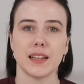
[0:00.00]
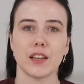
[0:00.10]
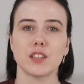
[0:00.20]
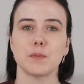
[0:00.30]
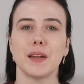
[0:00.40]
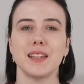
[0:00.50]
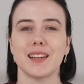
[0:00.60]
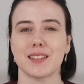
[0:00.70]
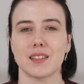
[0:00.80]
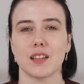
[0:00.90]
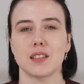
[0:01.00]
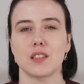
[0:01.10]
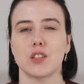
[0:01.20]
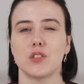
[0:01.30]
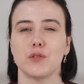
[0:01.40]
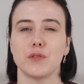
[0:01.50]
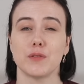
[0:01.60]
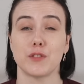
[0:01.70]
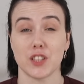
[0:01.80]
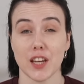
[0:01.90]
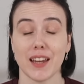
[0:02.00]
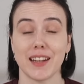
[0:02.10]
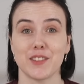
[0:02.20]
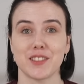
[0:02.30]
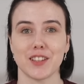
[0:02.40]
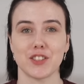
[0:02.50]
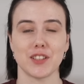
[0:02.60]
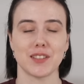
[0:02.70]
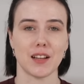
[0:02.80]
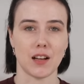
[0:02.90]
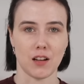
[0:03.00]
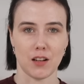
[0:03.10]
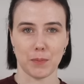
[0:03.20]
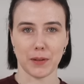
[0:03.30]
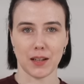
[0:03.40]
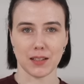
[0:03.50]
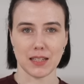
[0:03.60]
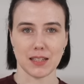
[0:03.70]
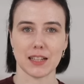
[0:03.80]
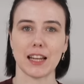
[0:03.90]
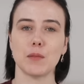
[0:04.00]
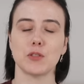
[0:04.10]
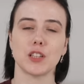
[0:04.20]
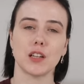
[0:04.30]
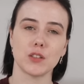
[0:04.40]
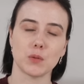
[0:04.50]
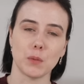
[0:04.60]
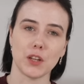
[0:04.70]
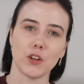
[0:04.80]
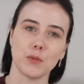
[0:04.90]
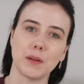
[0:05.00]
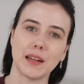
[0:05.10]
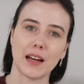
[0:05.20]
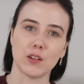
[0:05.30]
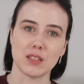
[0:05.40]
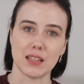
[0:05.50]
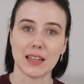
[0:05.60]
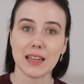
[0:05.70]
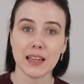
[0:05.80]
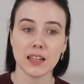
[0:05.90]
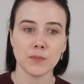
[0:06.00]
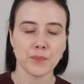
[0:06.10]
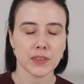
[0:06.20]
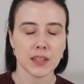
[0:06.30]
Now, there's many exercises to do for turnout, such as our Pilates clamshells, where we open out and in.